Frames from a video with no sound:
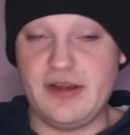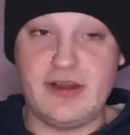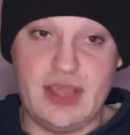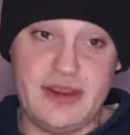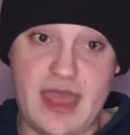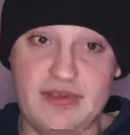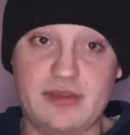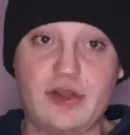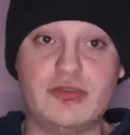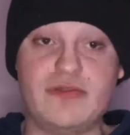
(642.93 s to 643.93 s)
but another
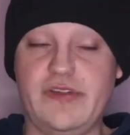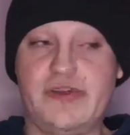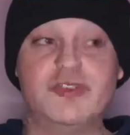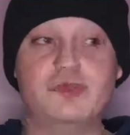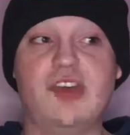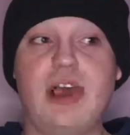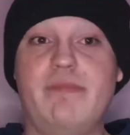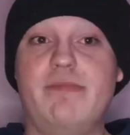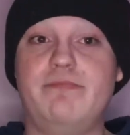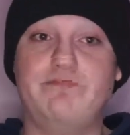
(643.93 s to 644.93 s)
controversial type
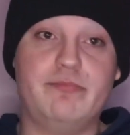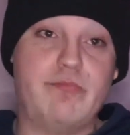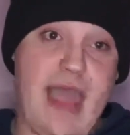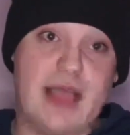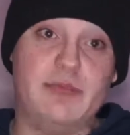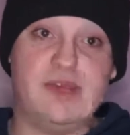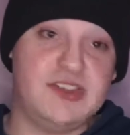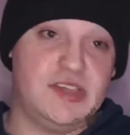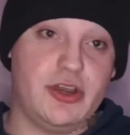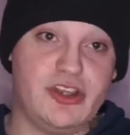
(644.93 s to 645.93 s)
palette
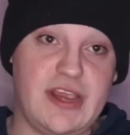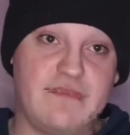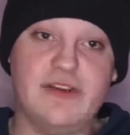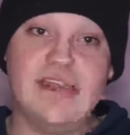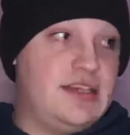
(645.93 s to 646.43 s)
is, you know, Jeffrey.